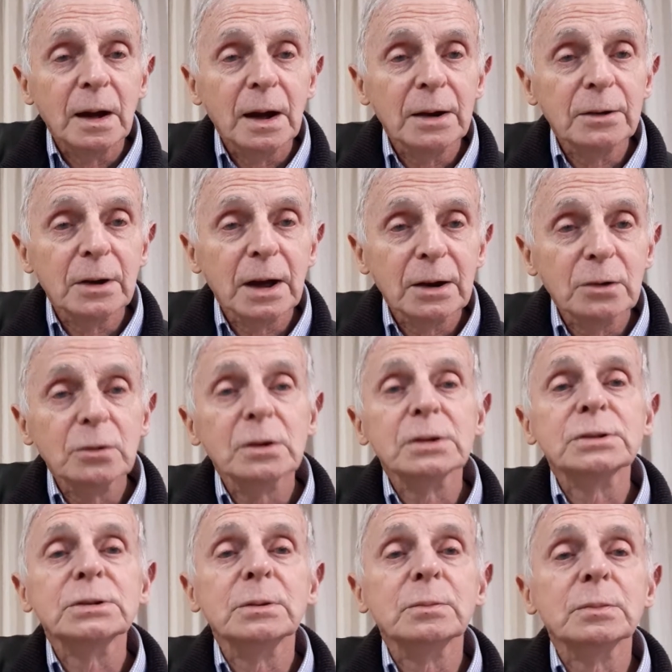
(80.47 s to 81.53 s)
And I had a look
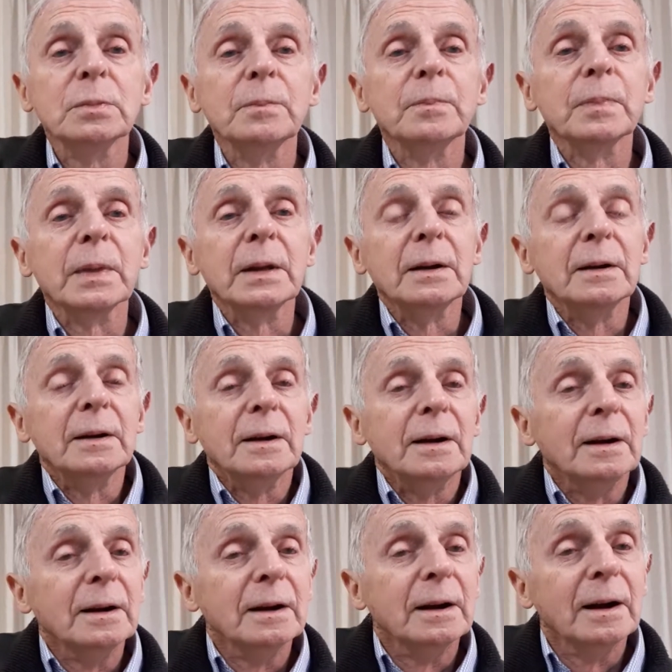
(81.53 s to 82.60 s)
at some,
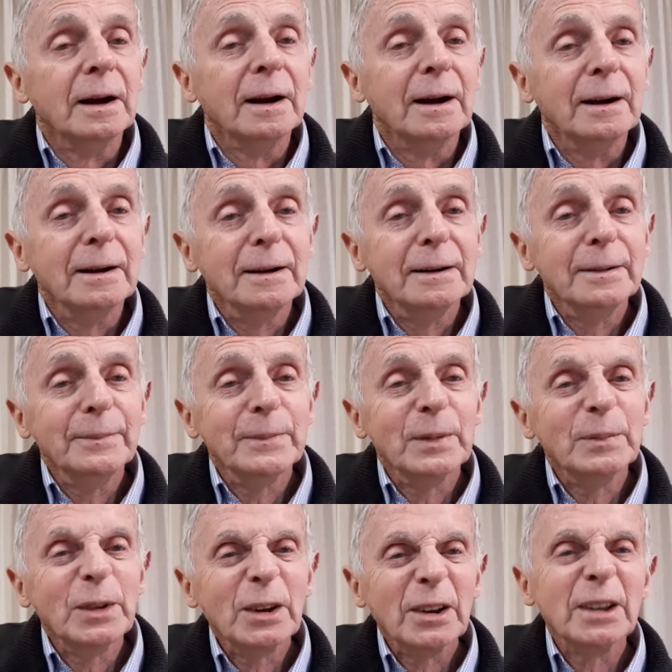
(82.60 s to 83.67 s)

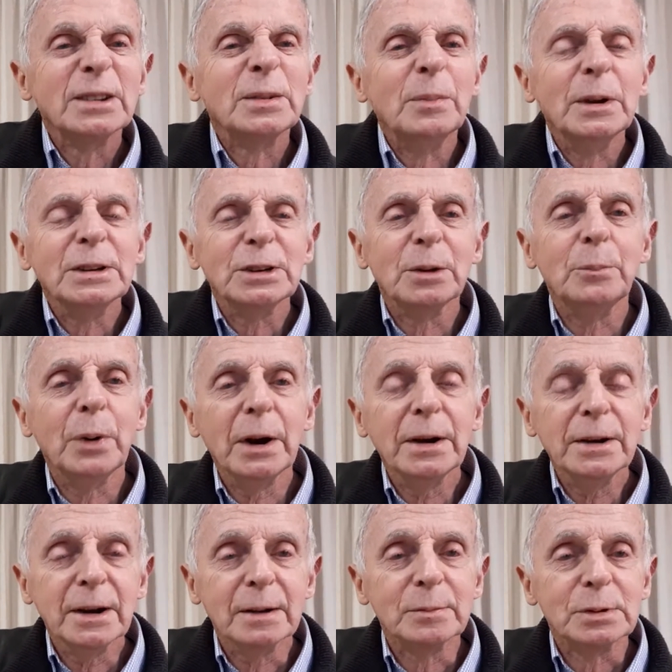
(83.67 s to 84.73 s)
I'm not allowed to mention brand
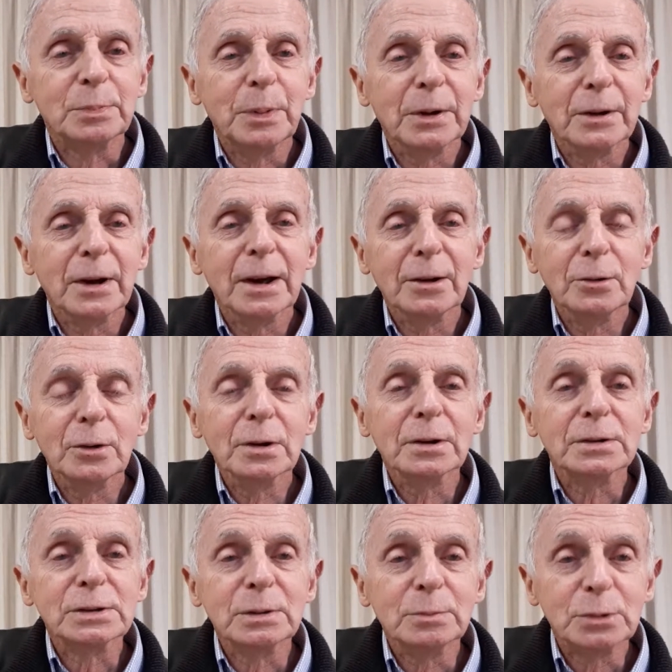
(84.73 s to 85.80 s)
names, but I had a look
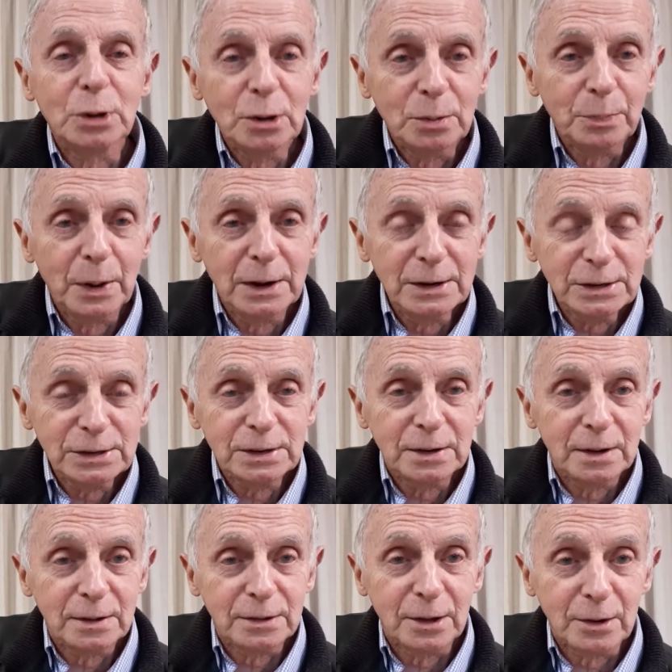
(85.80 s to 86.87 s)
at some toothpaste
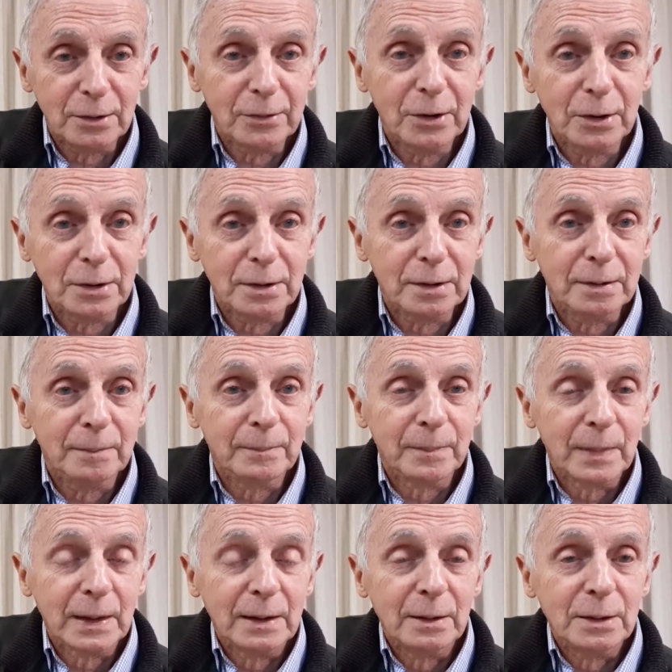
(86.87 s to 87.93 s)
that I've got,
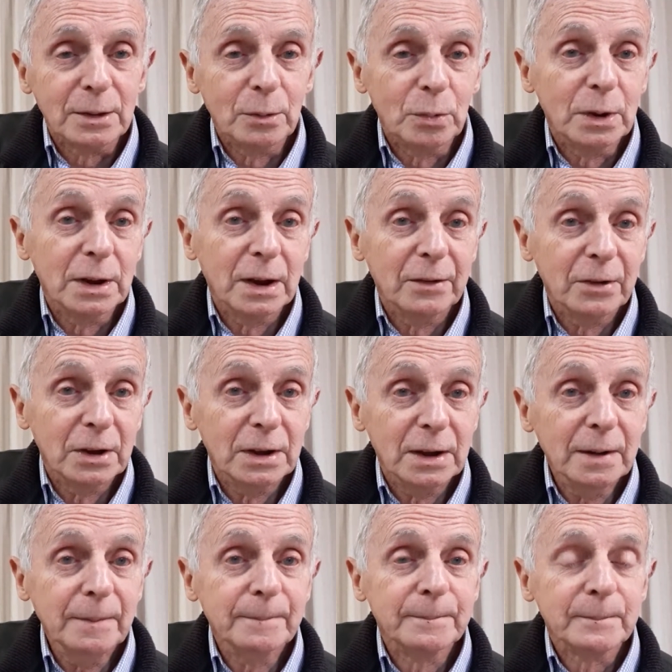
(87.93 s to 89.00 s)
that we have
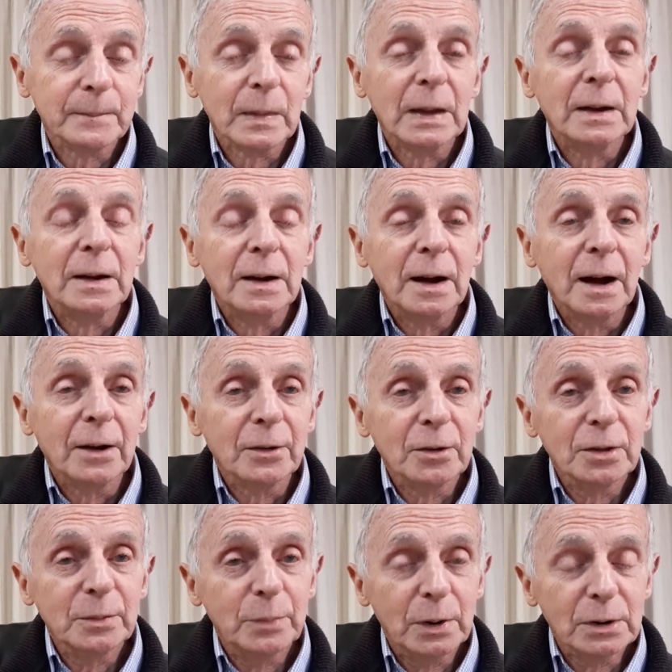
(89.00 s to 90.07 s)
here. And
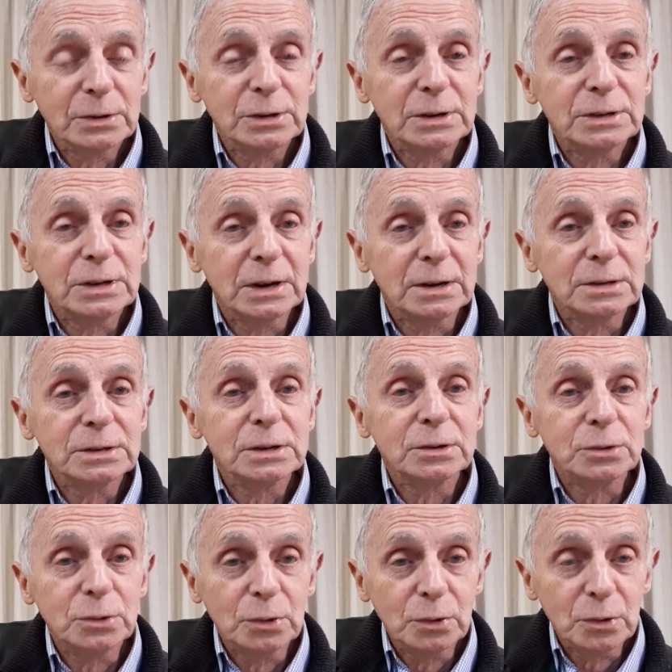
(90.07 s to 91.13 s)
on the box it says,
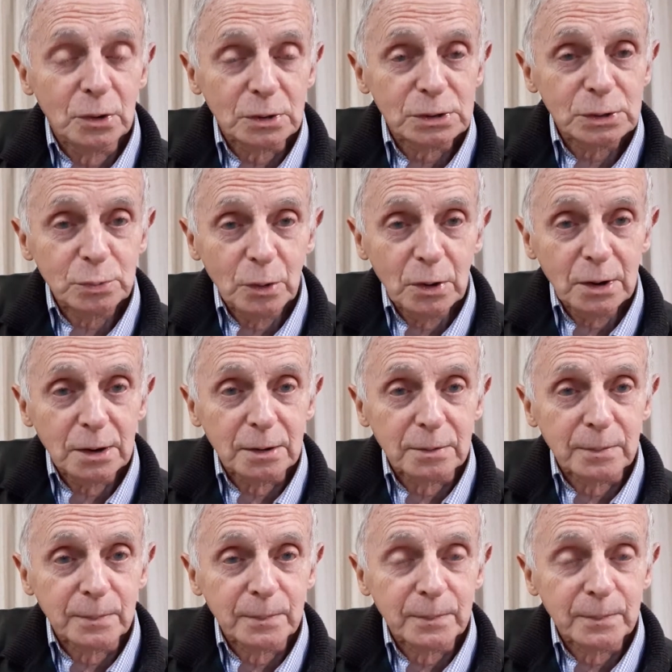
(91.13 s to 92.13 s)
do not swallow.